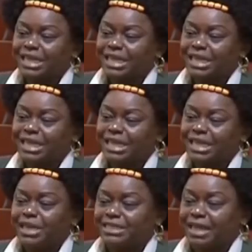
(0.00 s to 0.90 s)
defended the Prime
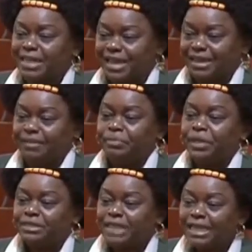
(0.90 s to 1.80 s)
Minister then,
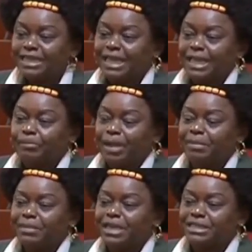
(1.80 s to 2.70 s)
saying that the
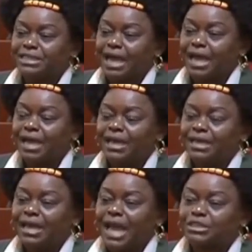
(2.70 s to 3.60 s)
Prime Minister
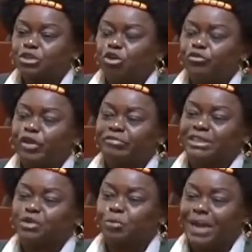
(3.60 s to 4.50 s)
does not favor
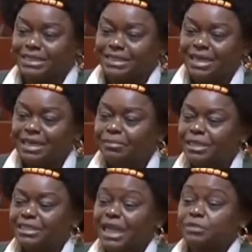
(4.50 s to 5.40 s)
Subas.
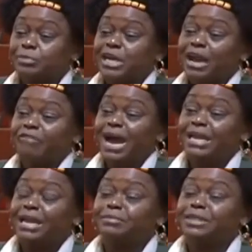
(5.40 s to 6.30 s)
Mr. Speaker, I've
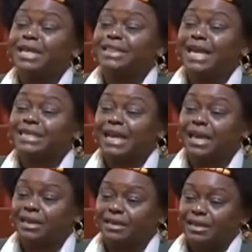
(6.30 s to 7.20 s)
heard them saying that
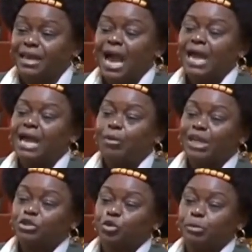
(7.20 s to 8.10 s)
again. And I
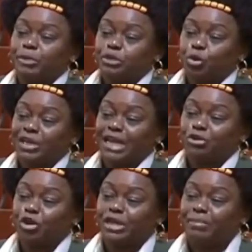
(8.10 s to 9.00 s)
want to repeat what I
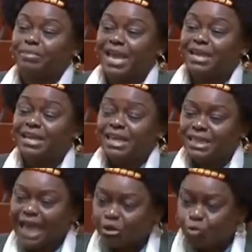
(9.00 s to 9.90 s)
told them then,
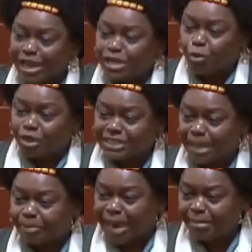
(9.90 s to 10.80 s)
that when he was
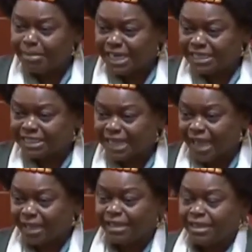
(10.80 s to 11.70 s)
a Prime
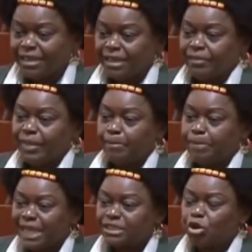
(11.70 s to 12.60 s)
Minister, the
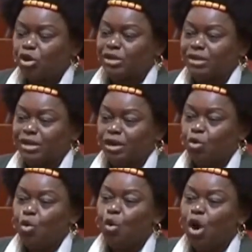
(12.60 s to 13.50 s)
person
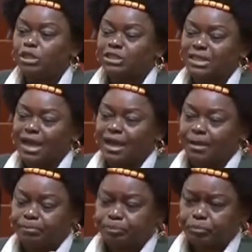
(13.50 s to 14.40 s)
who
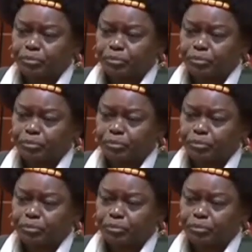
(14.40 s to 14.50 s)
was